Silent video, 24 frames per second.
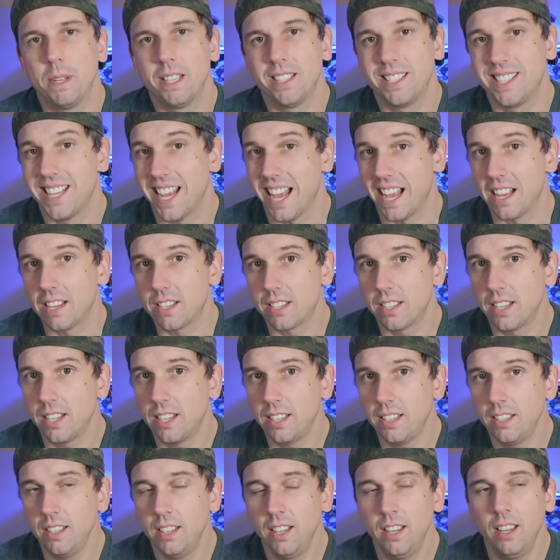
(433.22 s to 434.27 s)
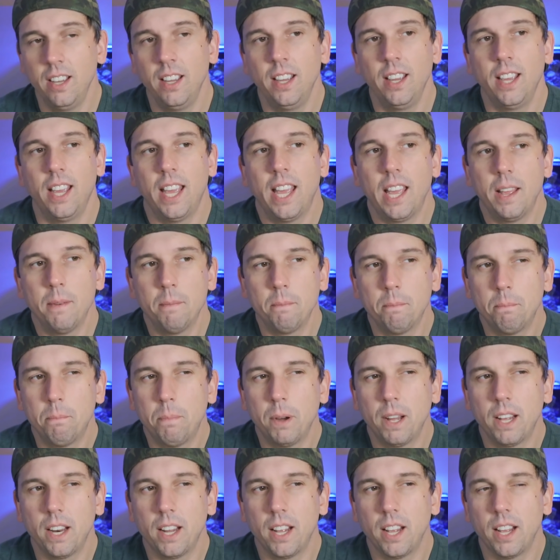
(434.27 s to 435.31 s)
been testing,
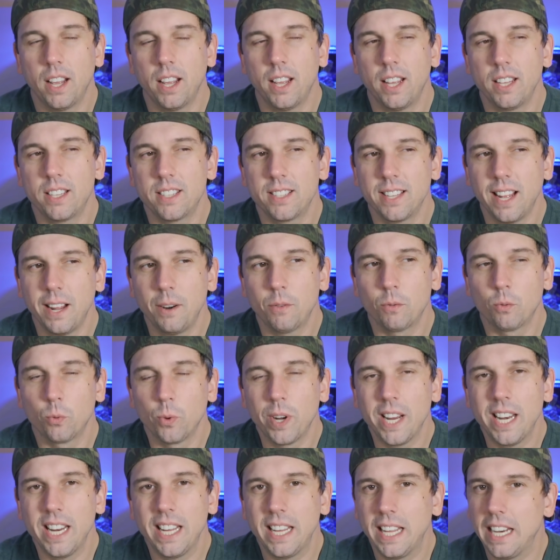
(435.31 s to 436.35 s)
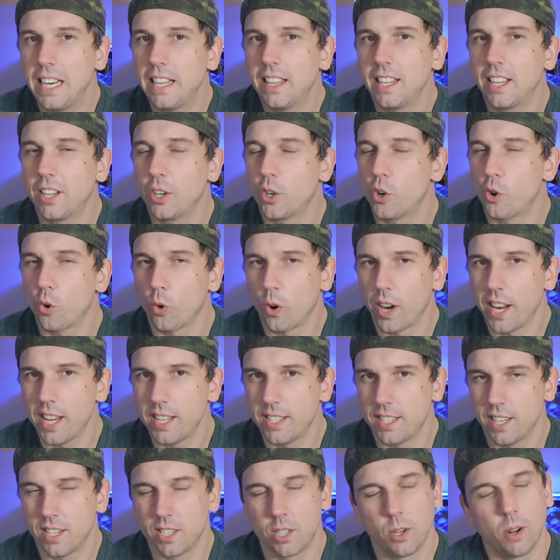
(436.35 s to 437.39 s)
but it's not reading anything
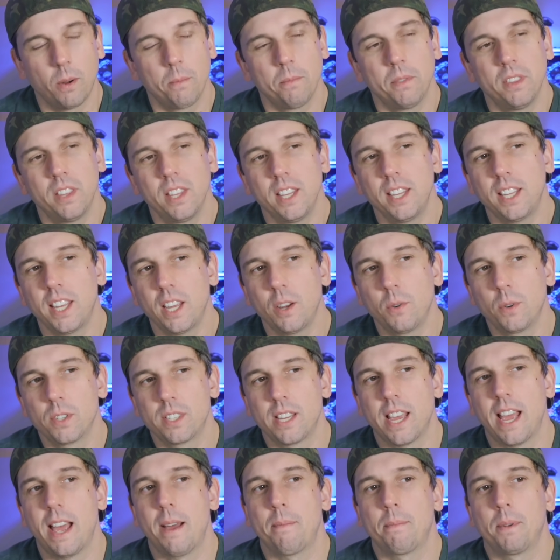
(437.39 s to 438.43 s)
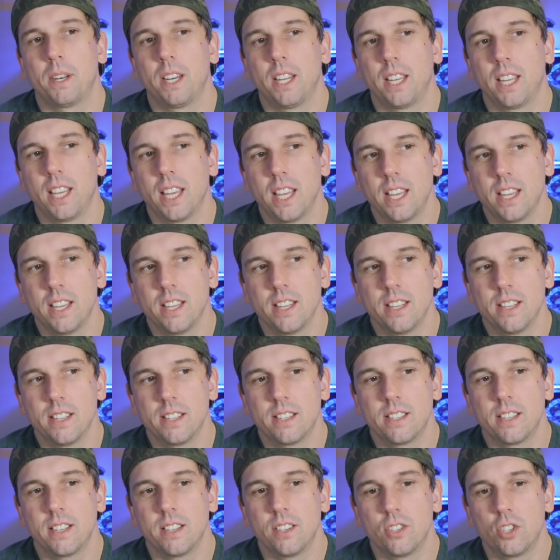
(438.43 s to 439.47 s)
crazy. So I'm thinking what's happening
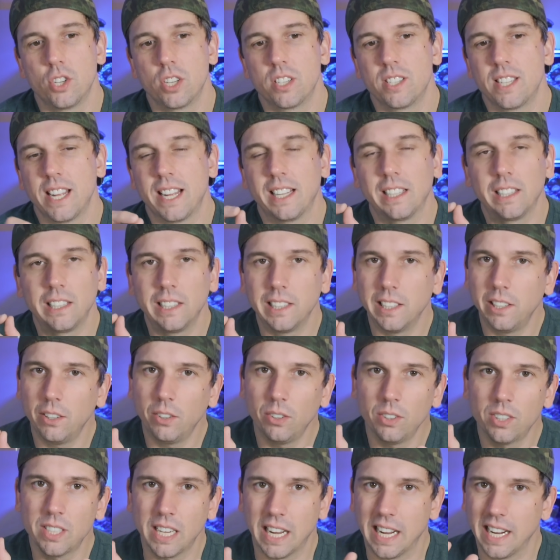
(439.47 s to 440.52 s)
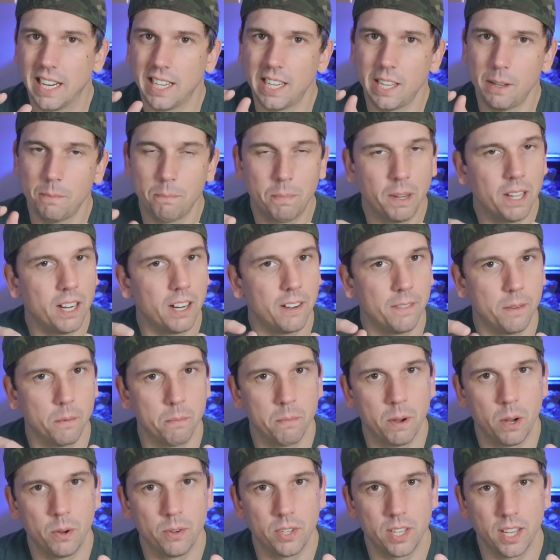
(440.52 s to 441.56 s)
is just that little tiny bit of
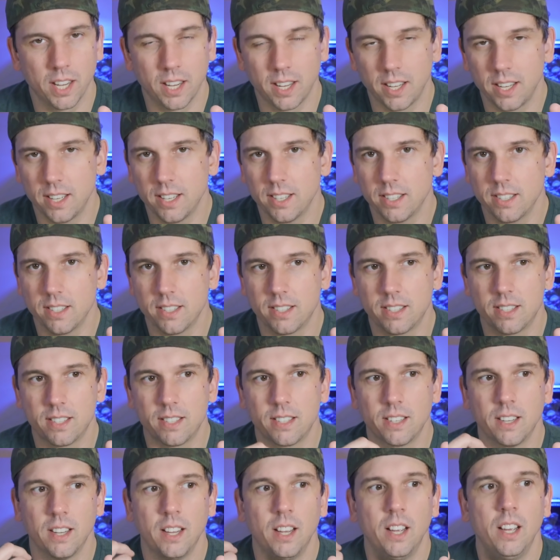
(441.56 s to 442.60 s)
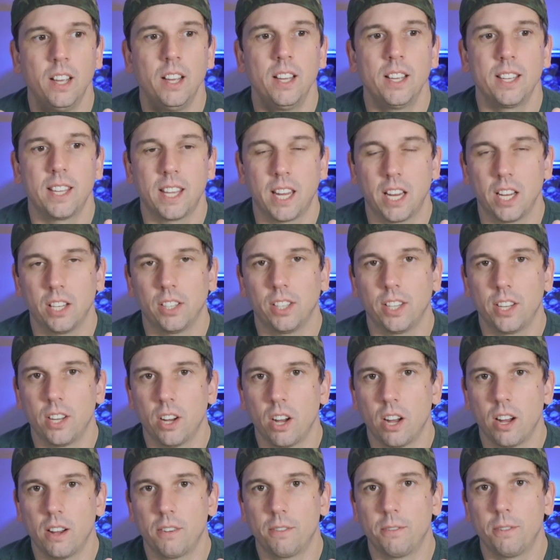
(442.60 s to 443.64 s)
ammonia is killing
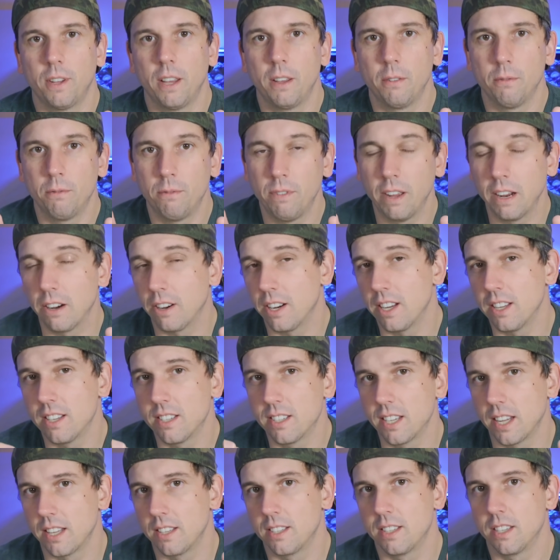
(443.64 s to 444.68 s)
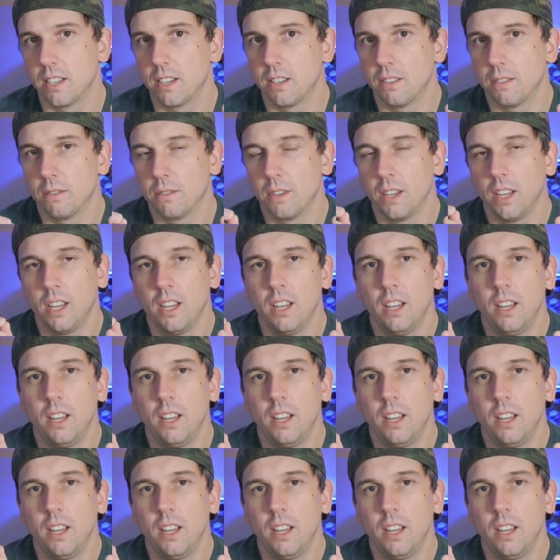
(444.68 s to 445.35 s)
off a very sensitive